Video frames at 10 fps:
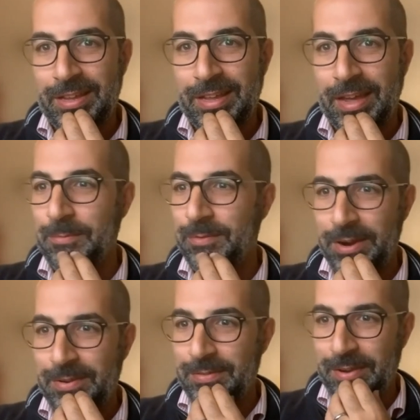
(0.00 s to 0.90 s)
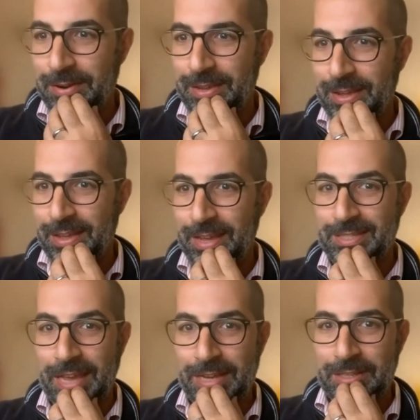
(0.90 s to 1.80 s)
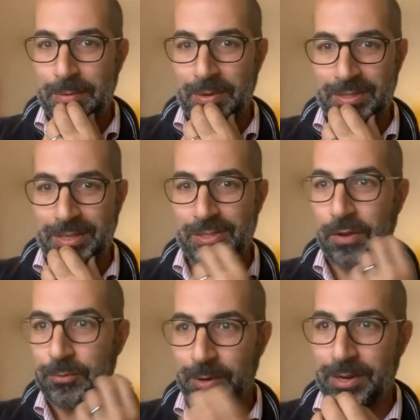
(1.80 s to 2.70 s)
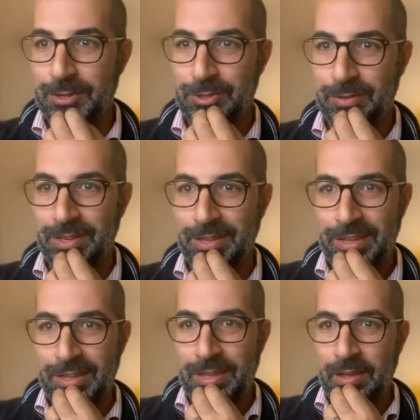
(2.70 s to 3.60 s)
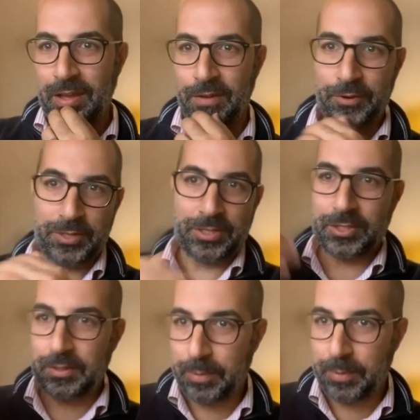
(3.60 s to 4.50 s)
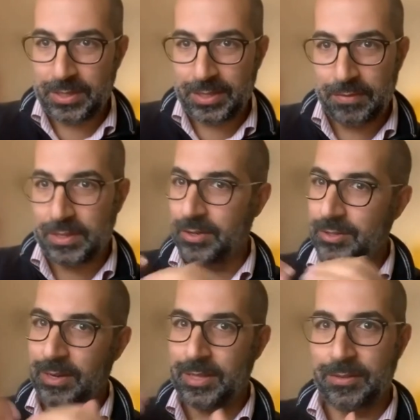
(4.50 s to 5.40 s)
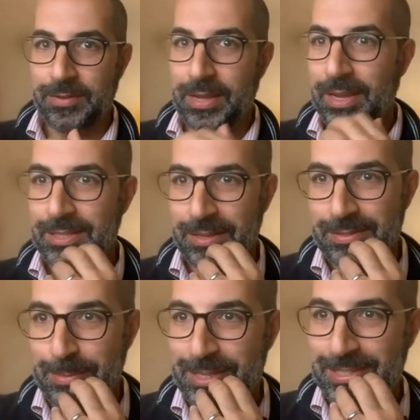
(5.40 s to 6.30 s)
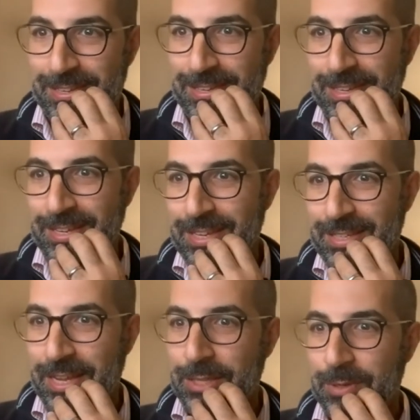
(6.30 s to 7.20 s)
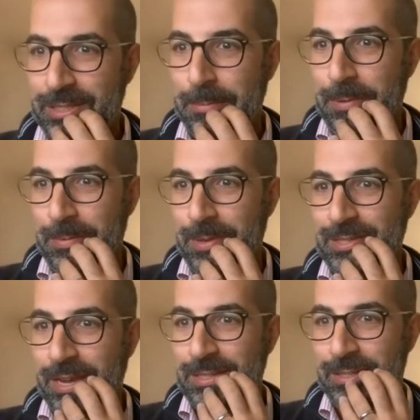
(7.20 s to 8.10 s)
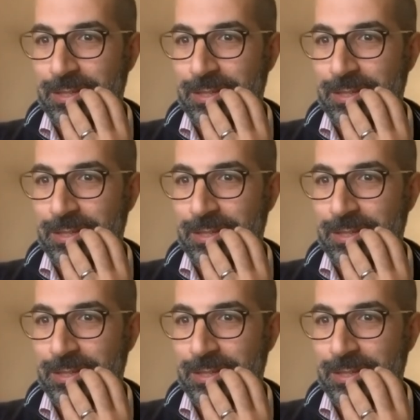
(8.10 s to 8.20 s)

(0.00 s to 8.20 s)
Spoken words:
I'm very, very excited about the software industry. Of course, lots of positives and also lots of negatives, but that's what's keeping me excited.